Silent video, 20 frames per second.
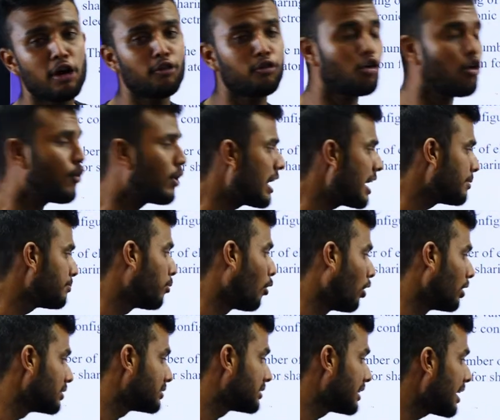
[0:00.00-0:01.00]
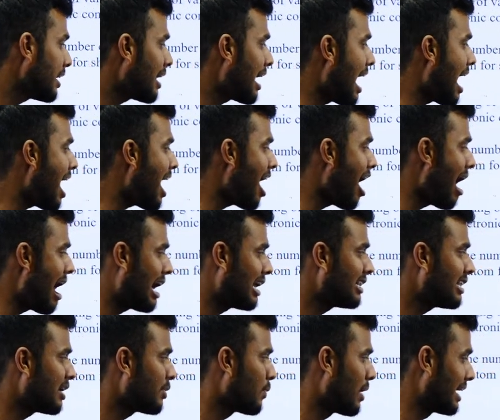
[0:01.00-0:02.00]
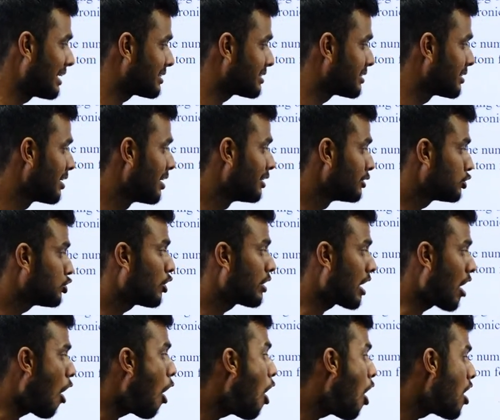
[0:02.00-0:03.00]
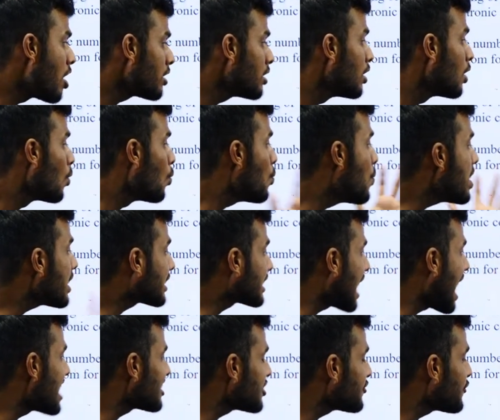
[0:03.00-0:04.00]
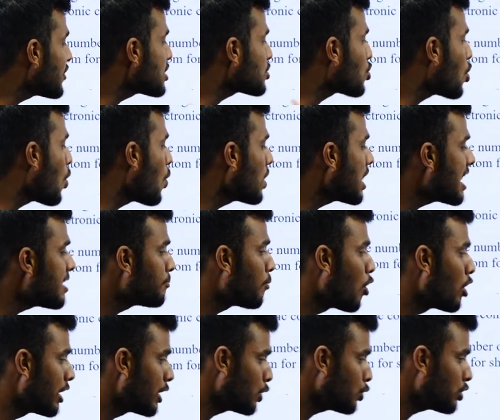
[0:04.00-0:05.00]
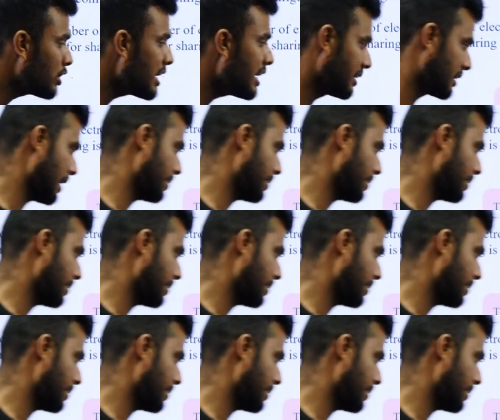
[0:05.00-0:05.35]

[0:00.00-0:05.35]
of covalent bonds. There are otherwise. Sorry. Or we classify covalent bond into three